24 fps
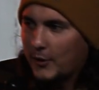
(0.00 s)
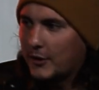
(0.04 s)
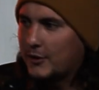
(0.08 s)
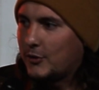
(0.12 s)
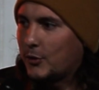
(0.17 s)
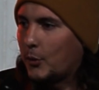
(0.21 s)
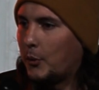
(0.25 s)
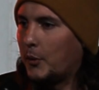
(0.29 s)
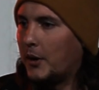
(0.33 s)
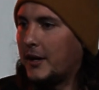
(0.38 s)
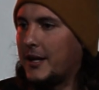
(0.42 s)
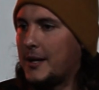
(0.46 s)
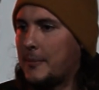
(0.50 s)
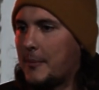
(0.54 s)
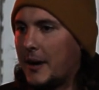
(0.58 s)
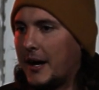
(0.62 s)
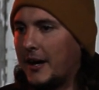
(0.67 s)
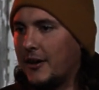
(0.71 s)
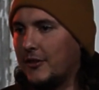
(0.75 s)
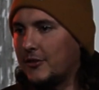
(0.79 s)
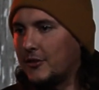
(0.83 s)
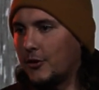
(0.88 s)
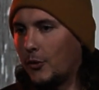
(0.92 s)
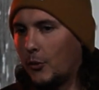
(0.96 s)
20
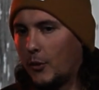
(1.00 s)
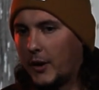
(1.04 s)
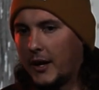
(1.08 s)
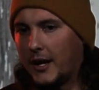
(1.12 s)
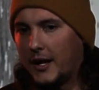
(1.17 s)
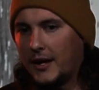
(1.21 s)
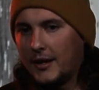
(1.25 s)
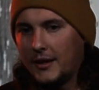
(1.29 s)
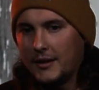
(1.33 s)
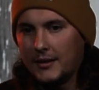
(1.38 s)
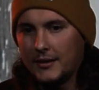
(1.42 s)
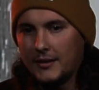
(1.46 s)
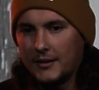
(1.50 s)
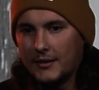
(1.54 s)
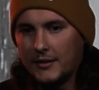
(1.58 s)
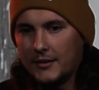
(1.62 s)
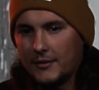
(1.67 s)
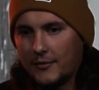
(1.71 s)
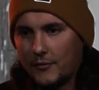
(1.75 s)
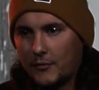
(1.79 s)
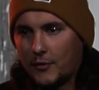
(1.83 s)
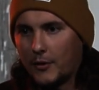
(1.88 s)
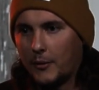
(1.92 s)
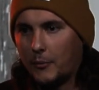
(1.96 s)
miles away
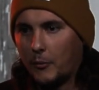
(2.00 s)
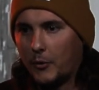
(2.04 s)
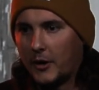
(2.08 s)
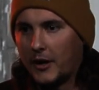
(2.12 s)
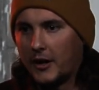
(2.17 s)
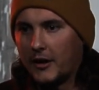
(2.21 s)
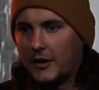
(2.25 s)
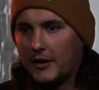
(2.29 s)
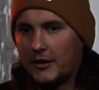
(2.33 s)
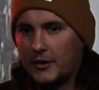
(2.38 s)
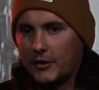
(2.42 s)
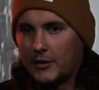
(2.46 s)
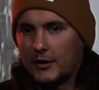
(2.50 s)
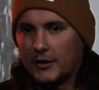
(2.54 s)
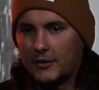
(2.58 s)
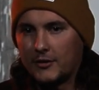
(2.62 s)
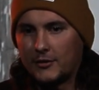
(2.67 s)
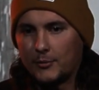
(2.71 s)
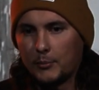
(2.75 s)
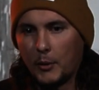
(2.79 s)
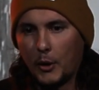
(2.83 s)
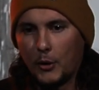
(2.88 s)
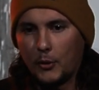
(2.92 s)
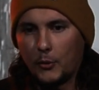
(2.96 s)
from where you can
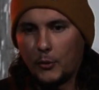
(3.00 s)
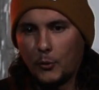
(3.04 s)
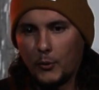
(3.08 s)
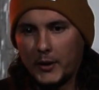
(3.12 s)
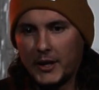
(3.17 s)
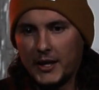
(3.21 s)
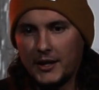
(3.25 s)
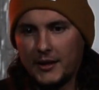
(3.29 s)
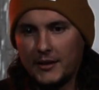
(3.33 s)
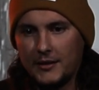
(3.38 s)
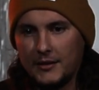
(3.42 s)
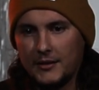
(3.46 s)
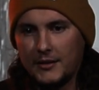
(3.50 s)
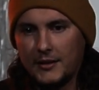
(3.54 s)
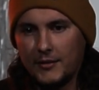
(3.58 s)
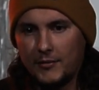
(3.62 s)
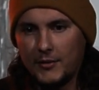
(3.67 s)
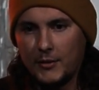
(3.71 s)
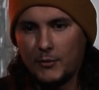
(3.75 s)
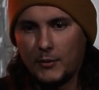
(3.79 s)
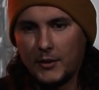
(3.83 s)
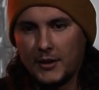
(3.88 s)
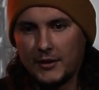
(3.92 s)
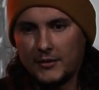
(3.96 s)
smoke weed if
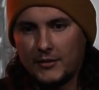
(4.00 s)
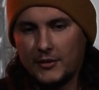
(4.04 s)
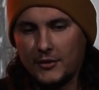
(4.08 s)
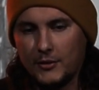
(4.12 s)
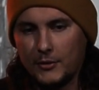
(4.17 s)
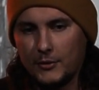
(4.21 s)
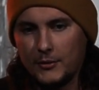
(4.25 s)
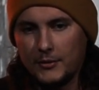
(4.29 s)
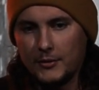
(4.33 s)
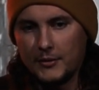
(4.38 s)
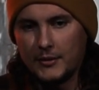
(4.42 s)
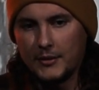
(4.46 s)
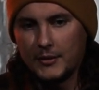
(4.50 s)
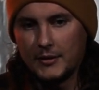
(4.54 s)
you want to.